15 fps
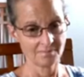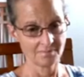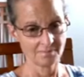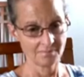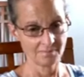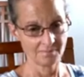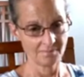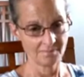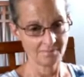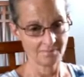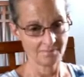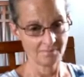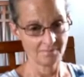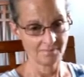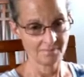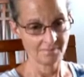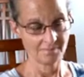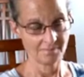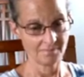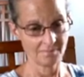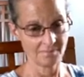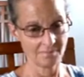
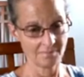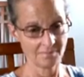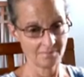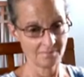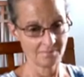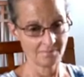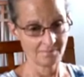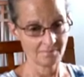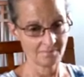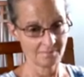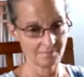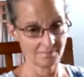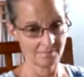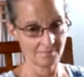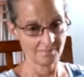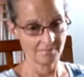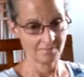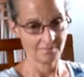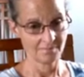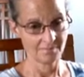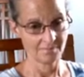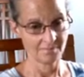
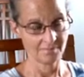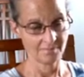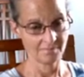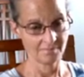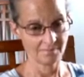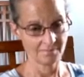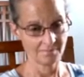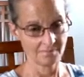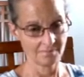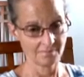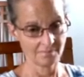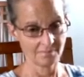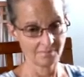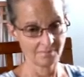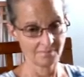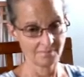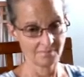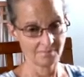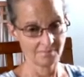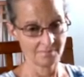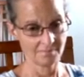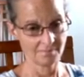
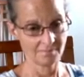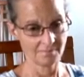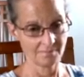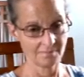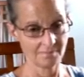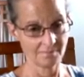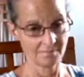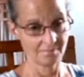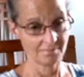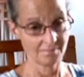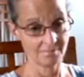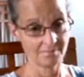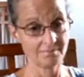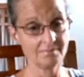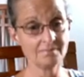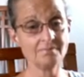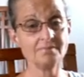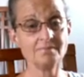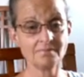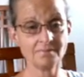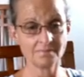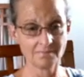This person isn't speaking.